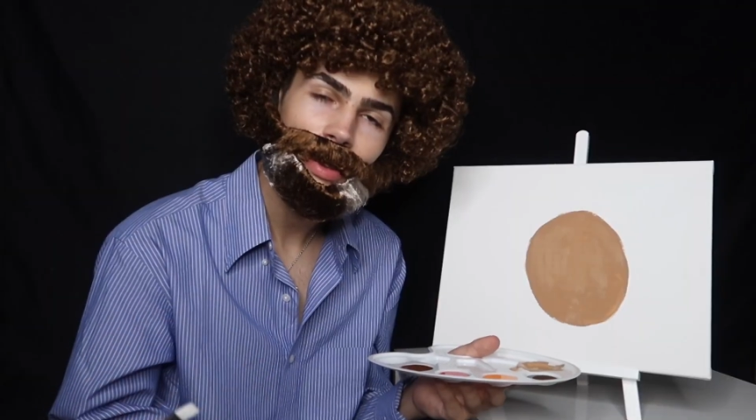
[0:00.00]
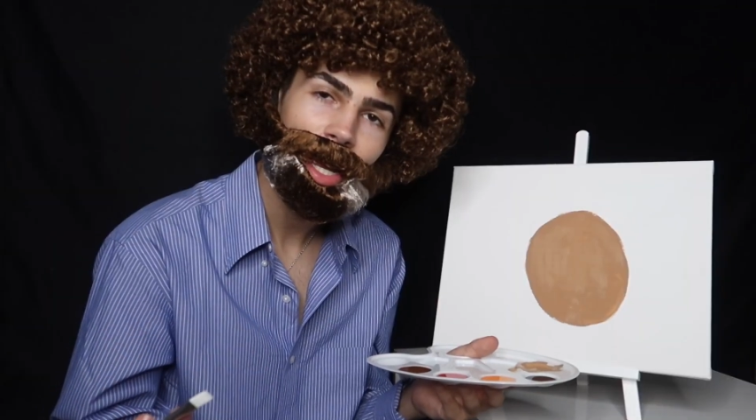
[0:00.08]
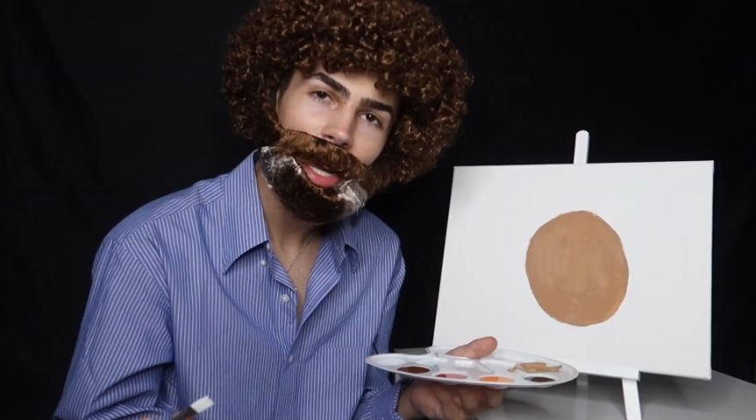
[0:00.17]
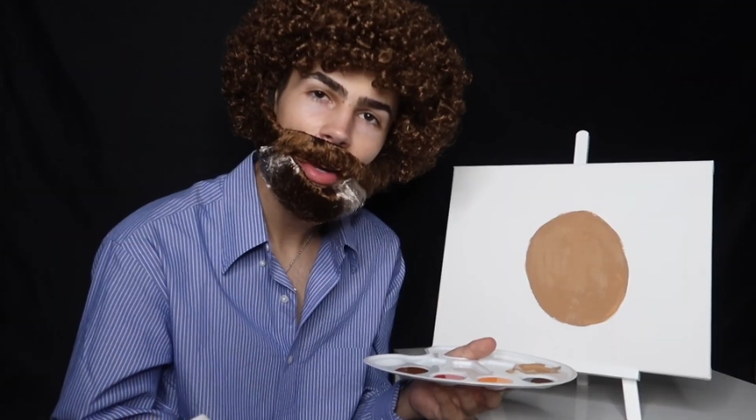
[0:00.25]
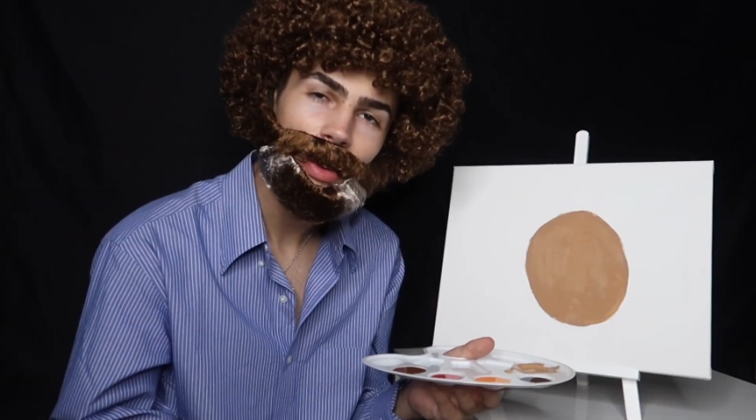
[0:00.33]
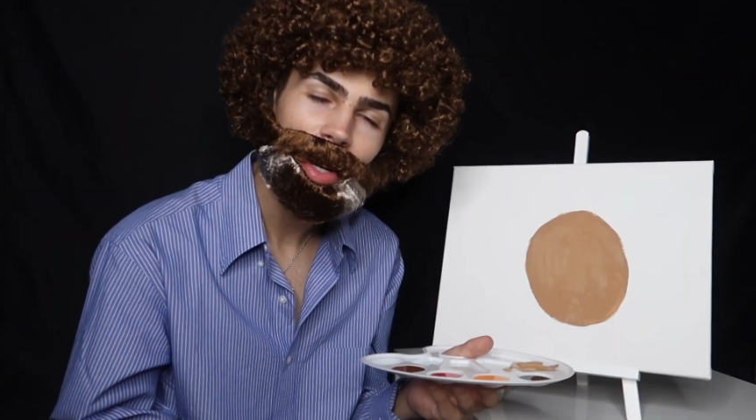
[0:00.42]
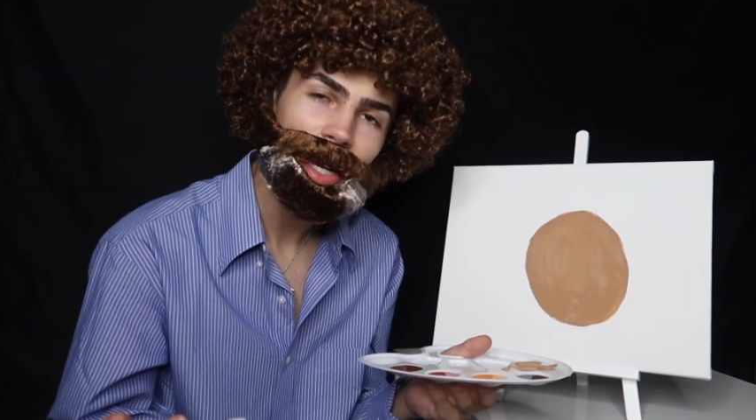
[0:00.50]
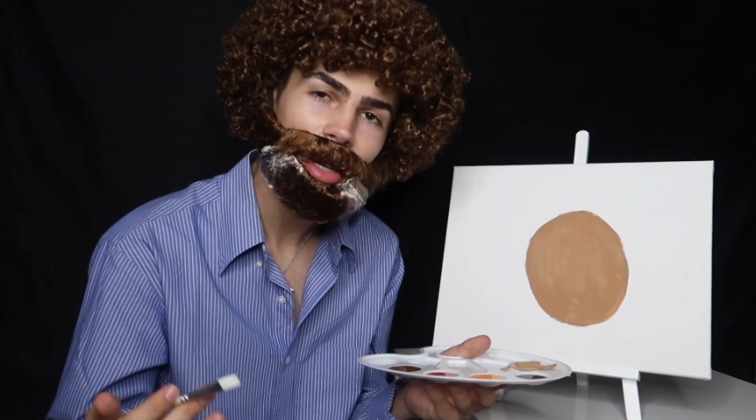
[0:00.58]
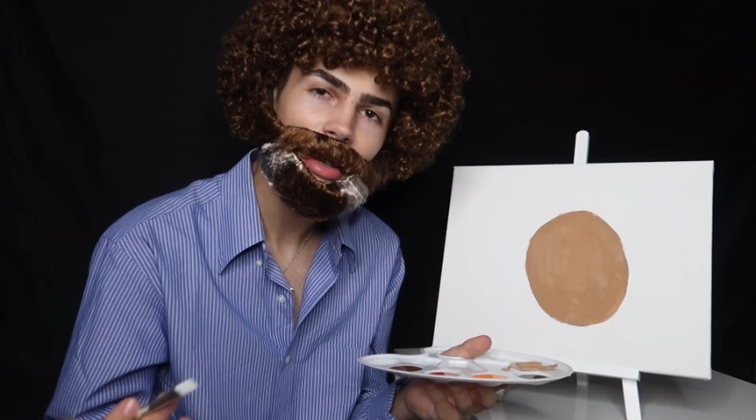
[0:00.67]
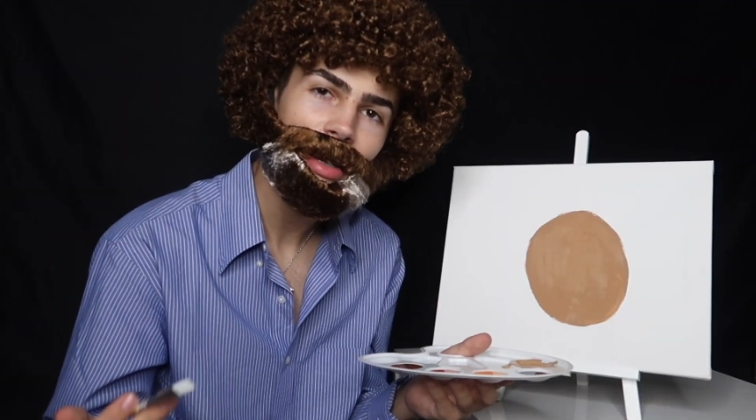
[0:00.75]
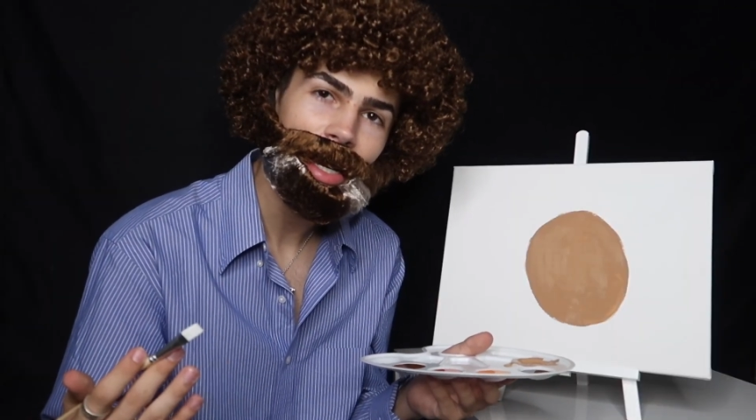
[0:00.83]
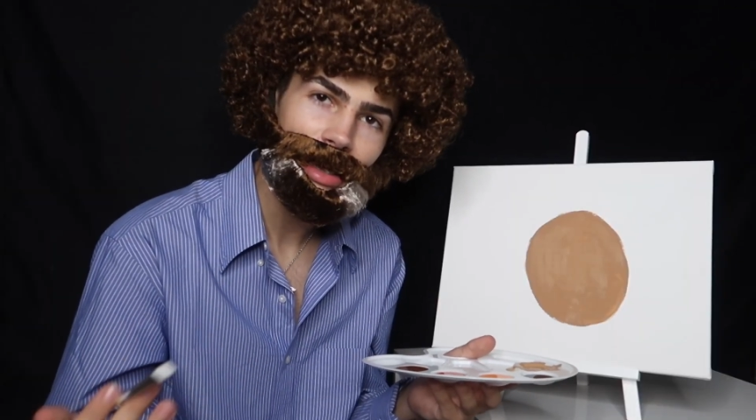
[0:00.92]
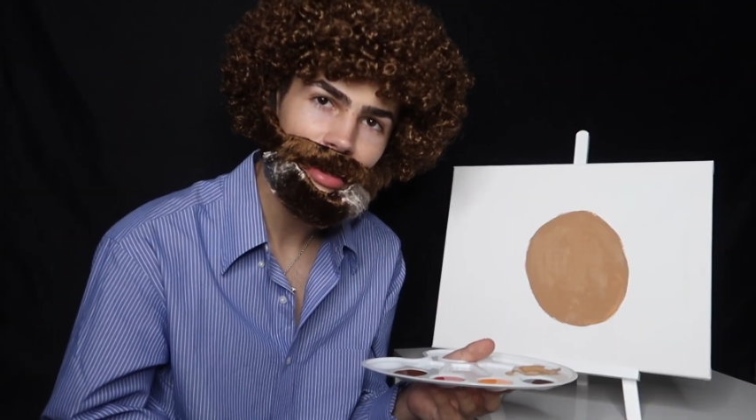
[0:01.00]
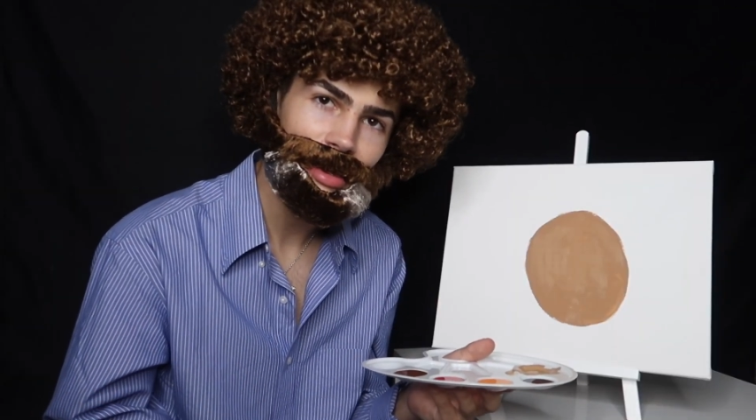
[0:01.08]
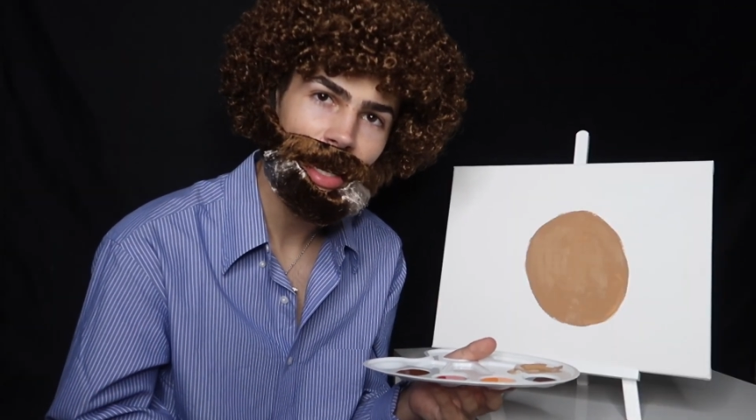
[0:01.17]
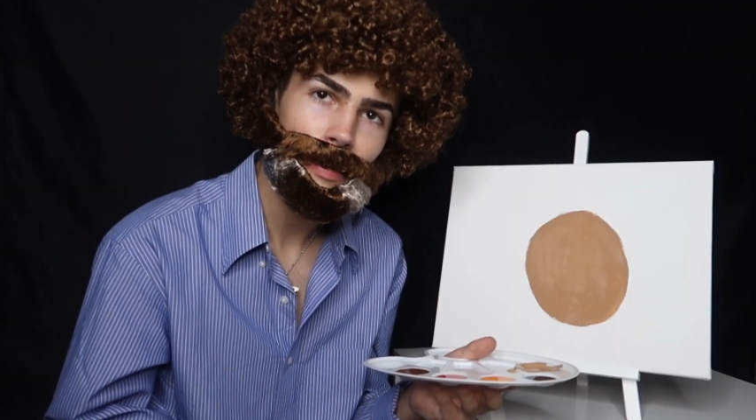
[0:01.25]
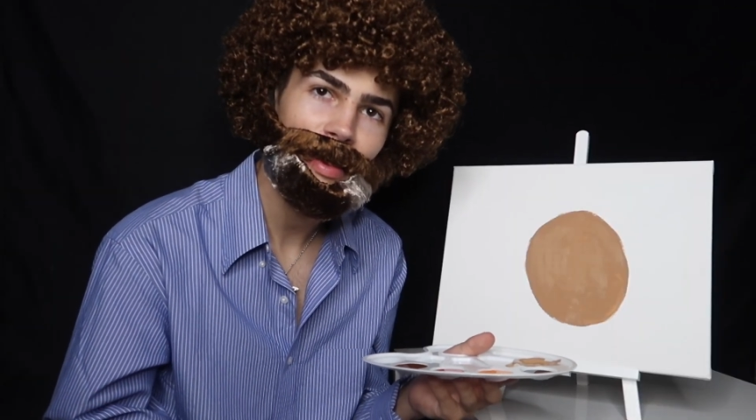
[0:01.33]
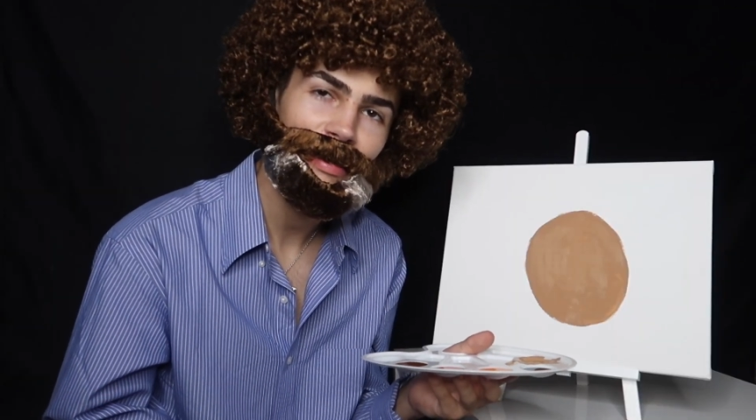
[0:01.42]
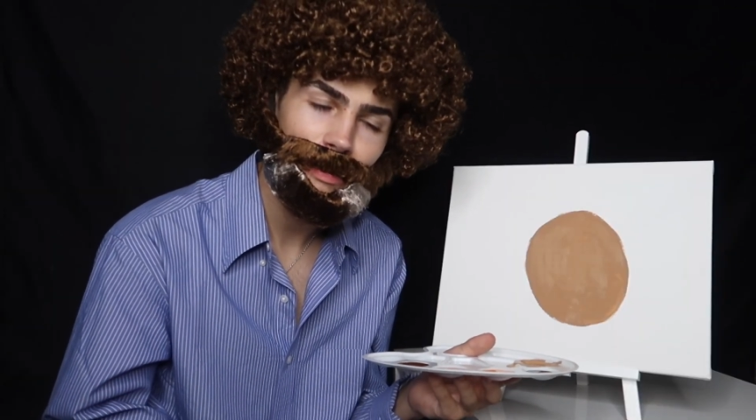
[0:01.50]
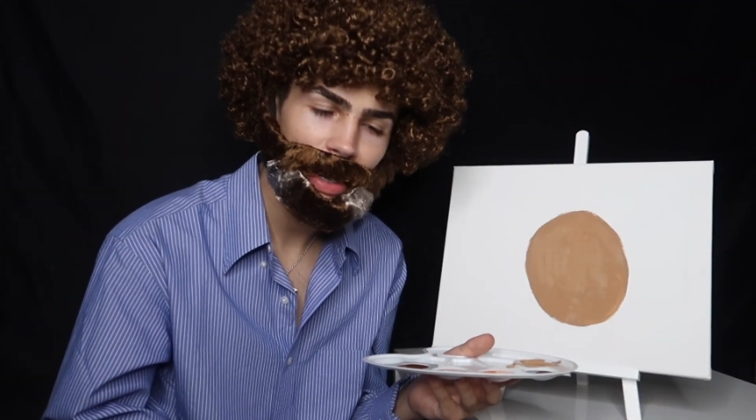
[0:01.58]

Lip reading: now, in our next step of